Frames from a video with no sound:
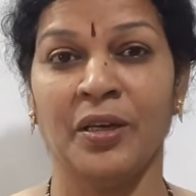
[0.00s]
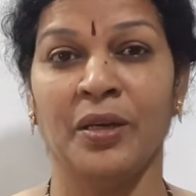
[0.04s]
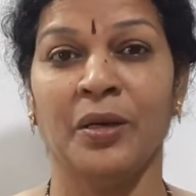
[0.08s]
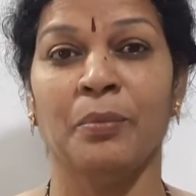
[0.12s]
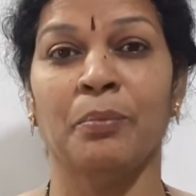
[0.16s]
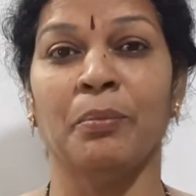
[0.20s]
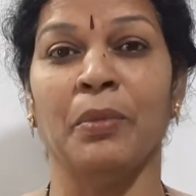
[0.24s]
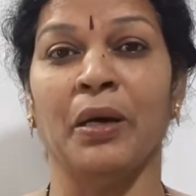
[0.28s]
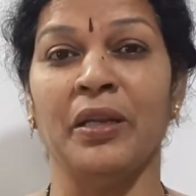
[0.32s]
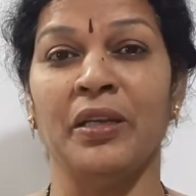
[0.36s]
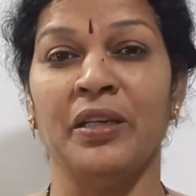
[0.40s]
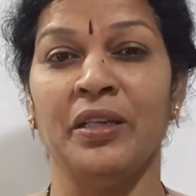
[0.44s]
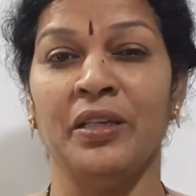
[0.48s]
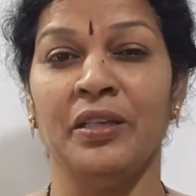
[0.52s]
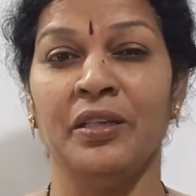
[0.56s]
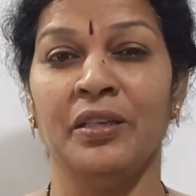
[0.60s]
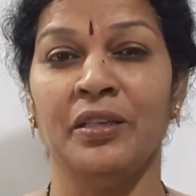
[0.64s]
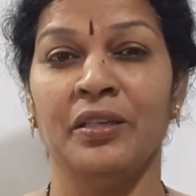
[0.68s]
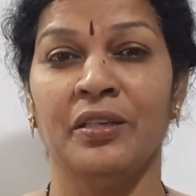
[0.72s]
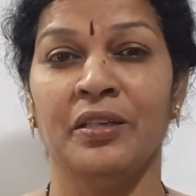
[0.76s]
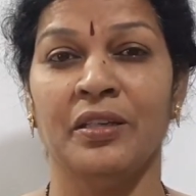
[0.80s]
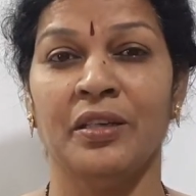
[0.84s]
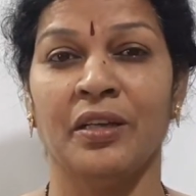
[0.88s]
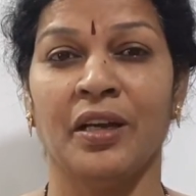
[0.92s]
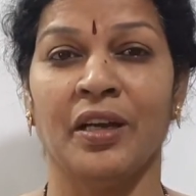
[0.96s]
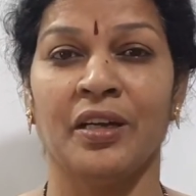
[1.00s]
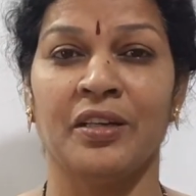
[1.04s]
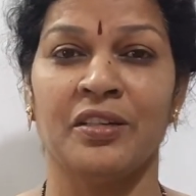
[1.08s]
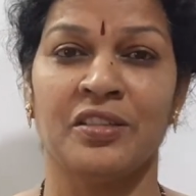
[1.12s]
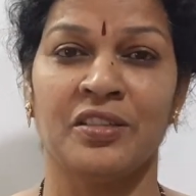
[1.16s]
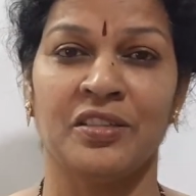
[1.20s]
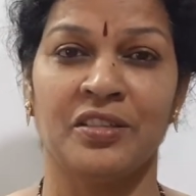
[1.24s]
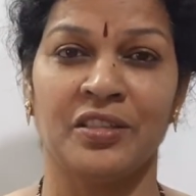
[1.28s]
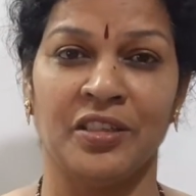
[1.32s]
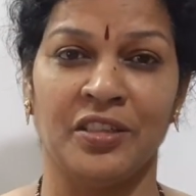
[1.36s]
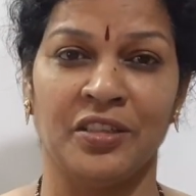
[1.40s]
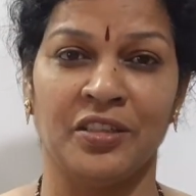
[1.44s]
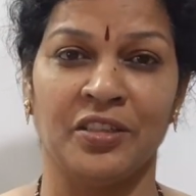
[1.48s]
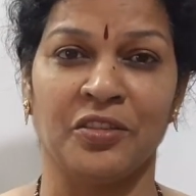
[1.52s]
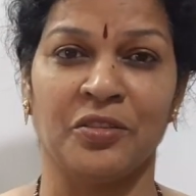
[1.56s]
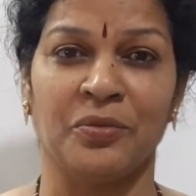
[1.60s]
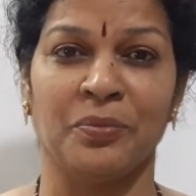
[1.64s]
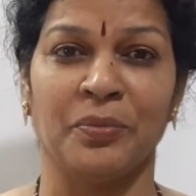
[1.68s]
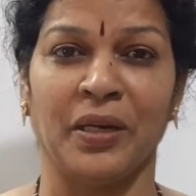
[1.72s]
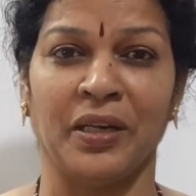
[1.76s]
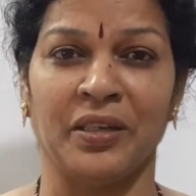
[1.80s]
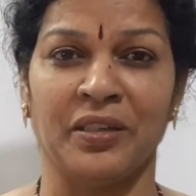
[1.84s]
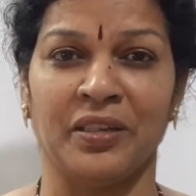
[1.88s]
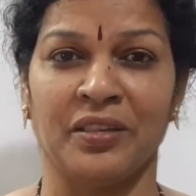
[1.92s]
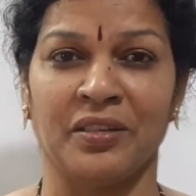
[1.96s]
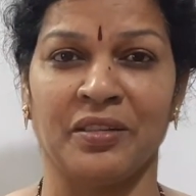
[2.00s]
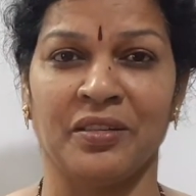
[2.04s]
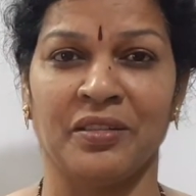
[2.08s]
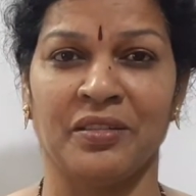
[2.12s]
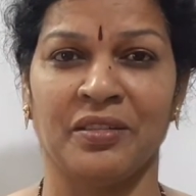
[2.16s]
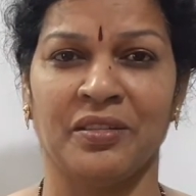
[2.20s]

money and status matter.